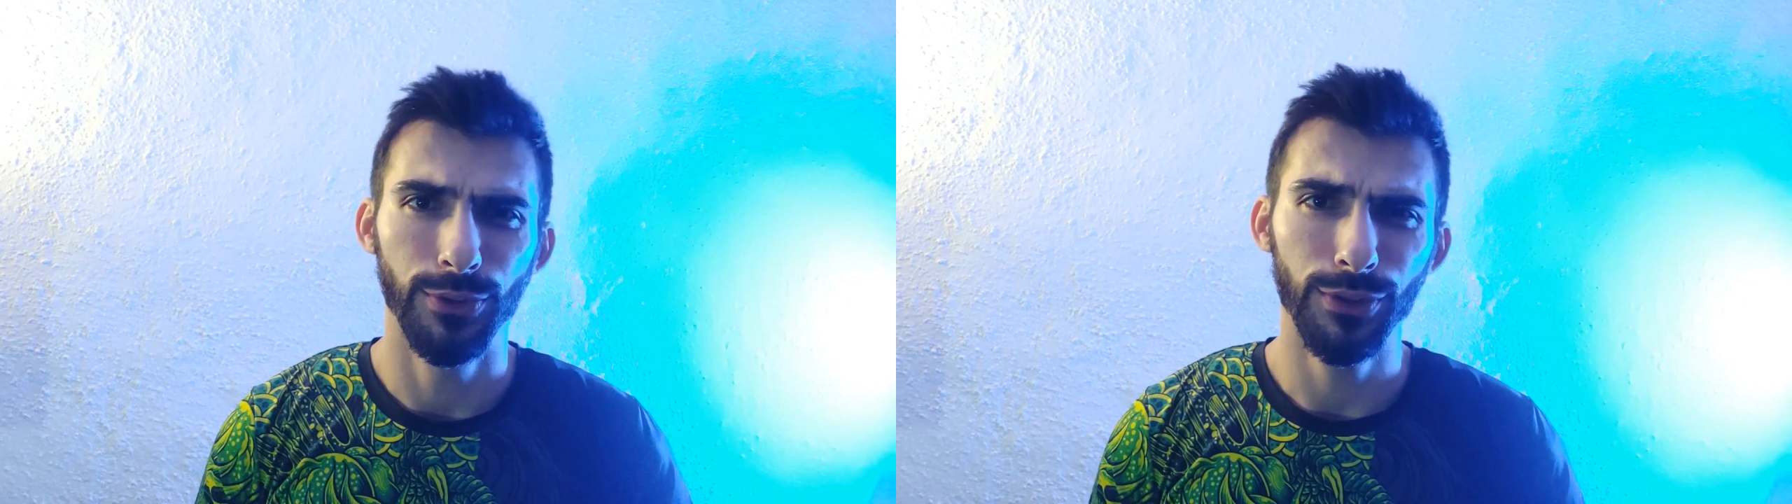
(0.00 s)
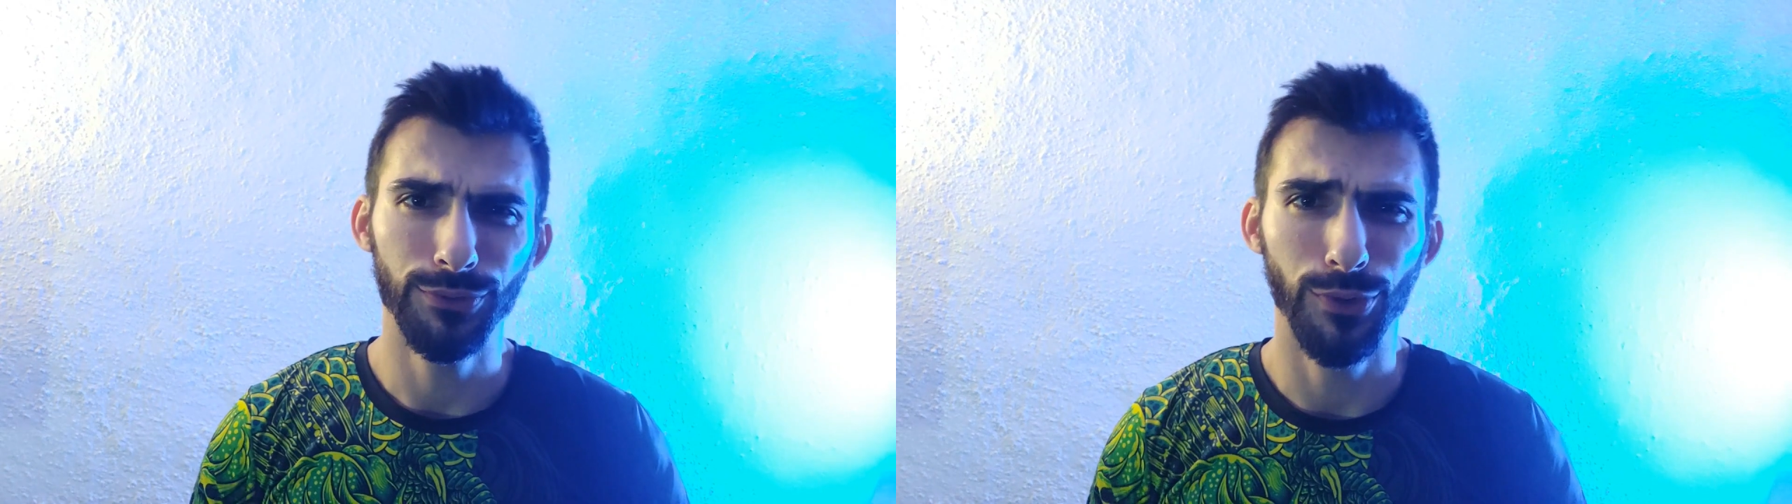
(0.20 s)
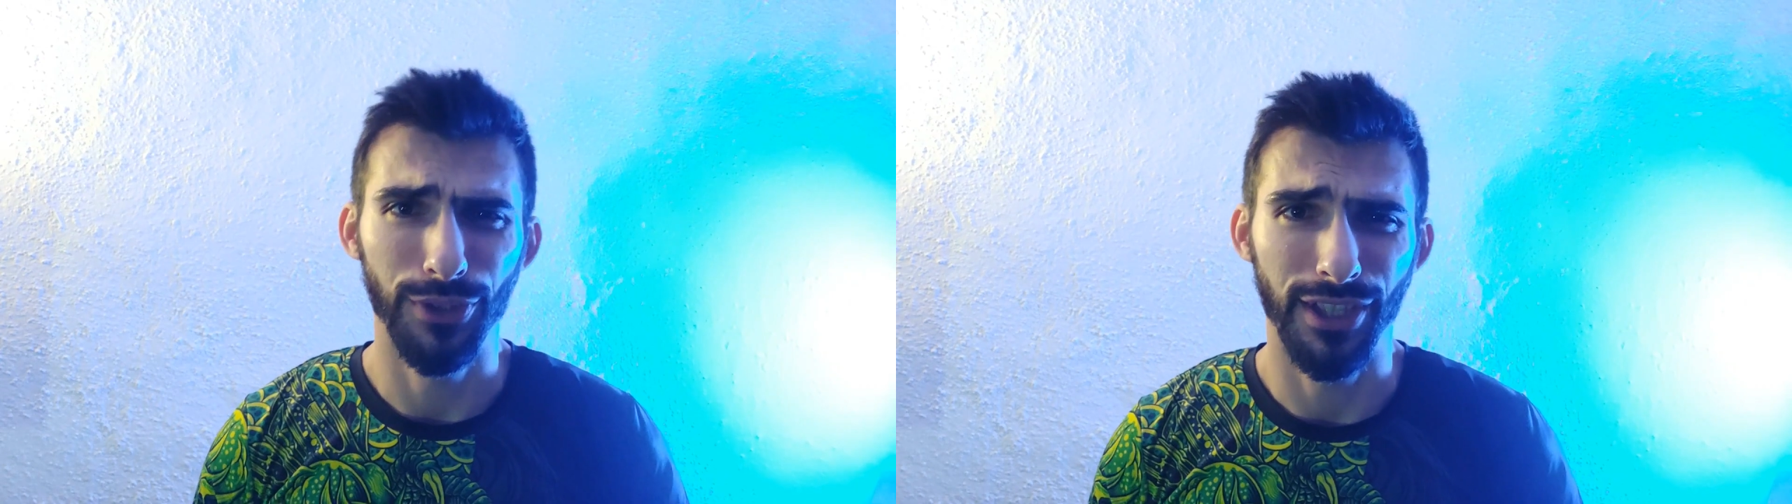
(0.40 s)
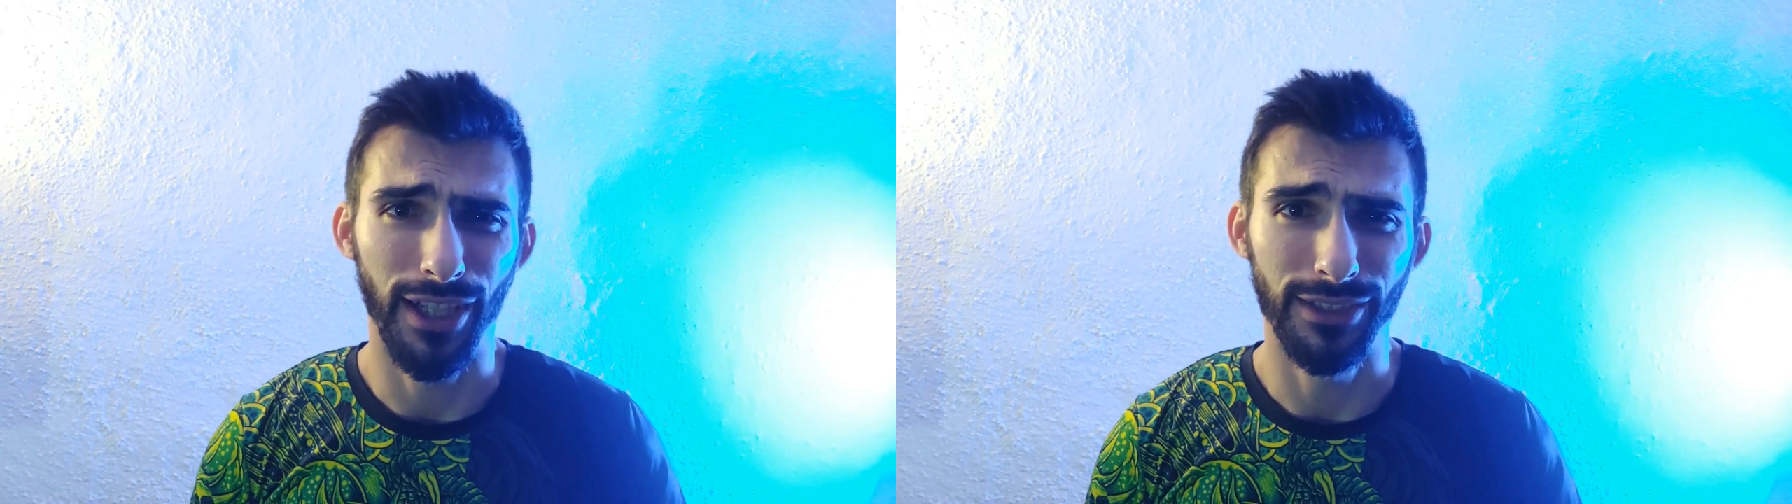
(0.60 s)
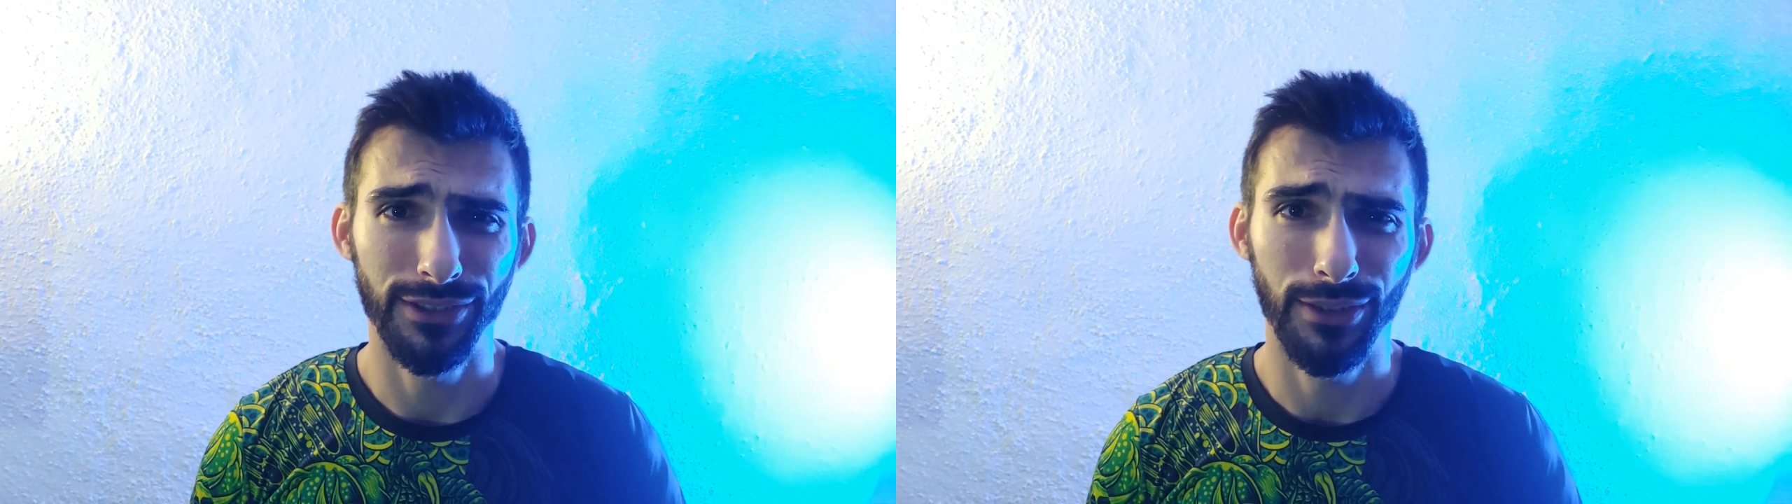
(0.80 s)
Don't worry
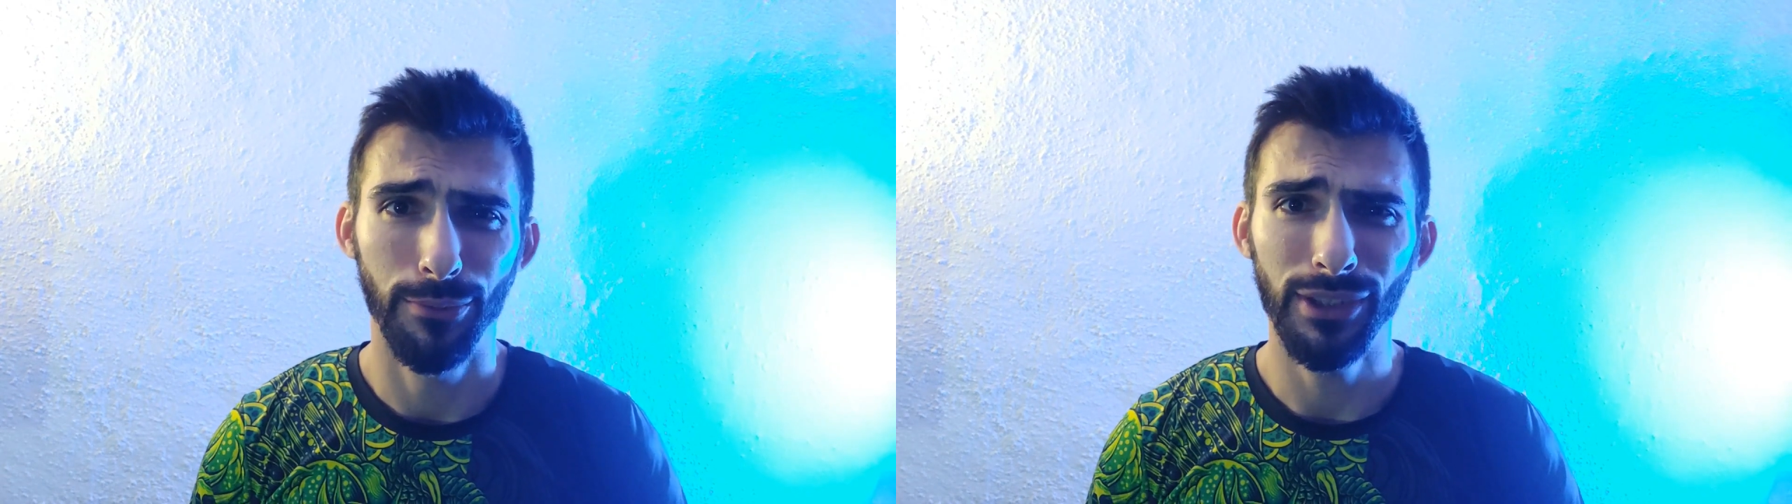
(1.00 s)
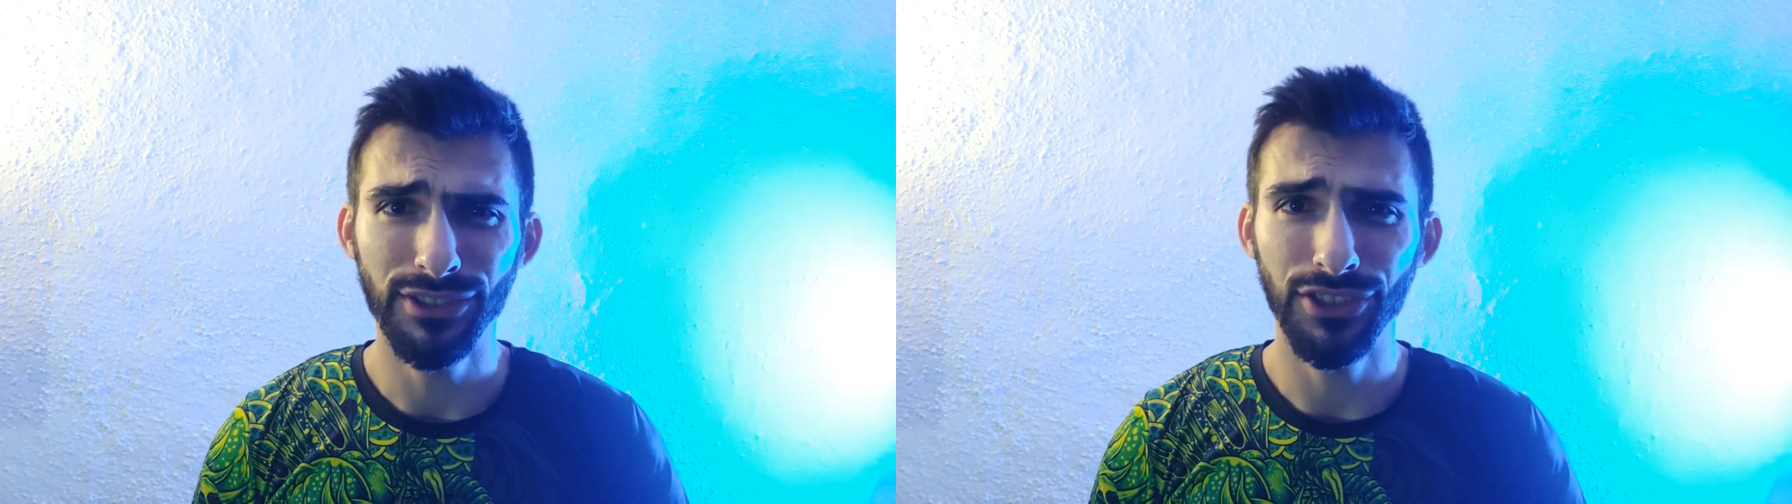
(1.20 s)
guys, when